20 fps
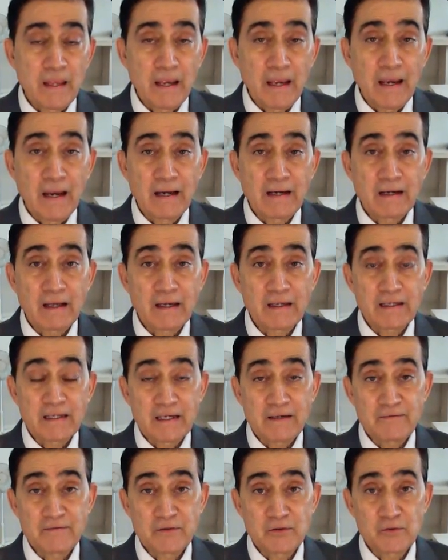and I
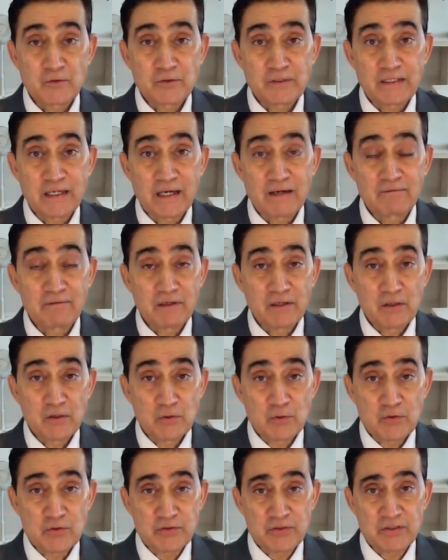gave you the
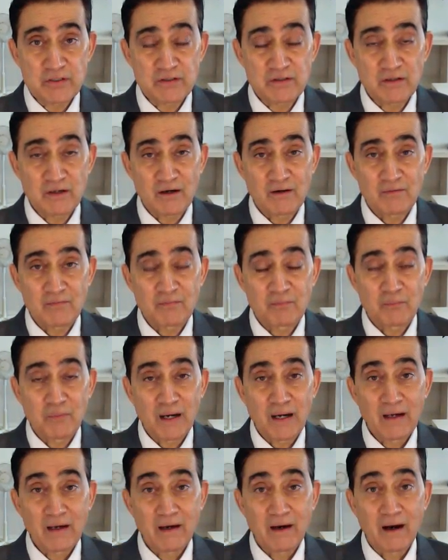evolution of
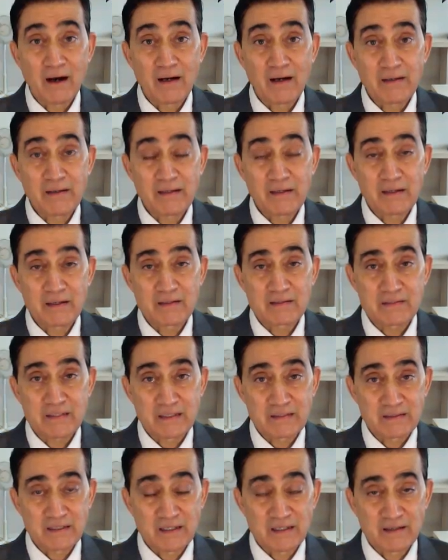my ideas
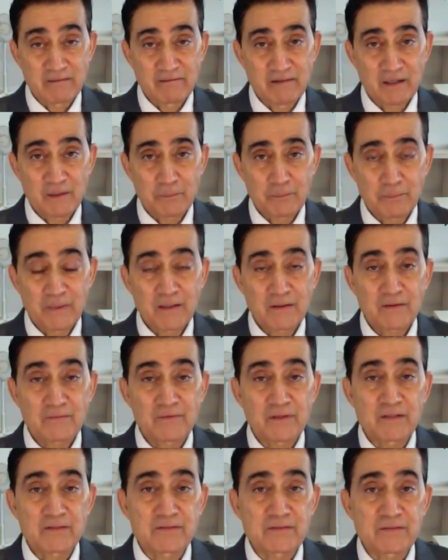and the development of
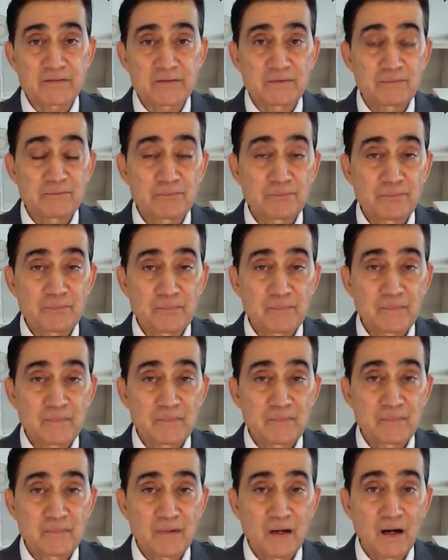this
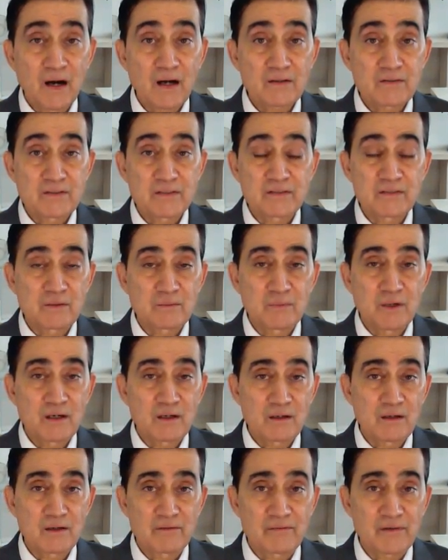oxygen
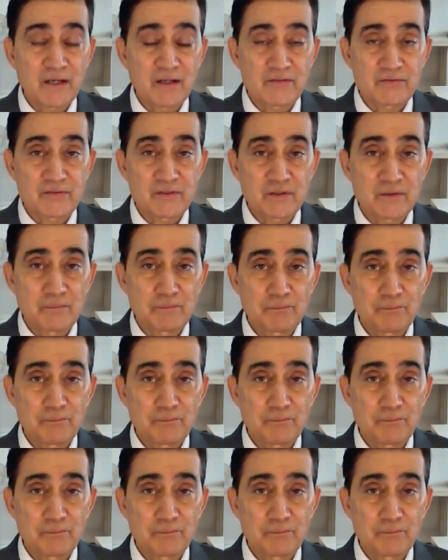model of cancer.